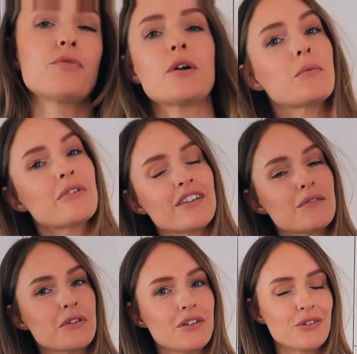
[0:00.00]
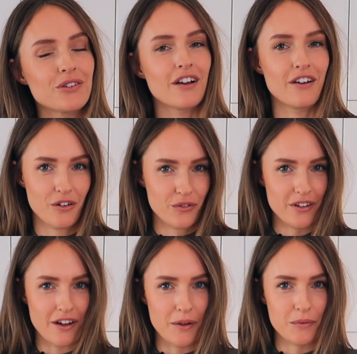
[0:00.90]
probably seen me use a lot of
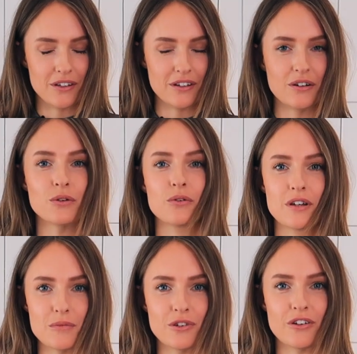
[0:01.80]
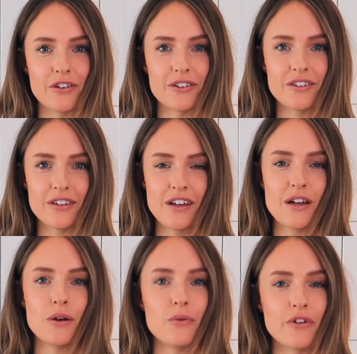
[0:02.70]
times in creamy sauces,
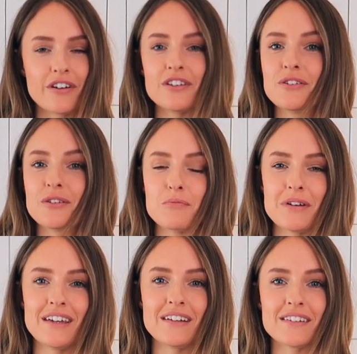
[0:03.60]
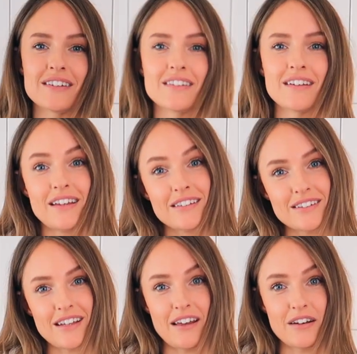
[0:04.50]
we're gonna use beans
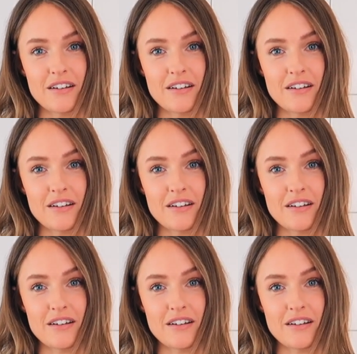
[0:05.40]
instead.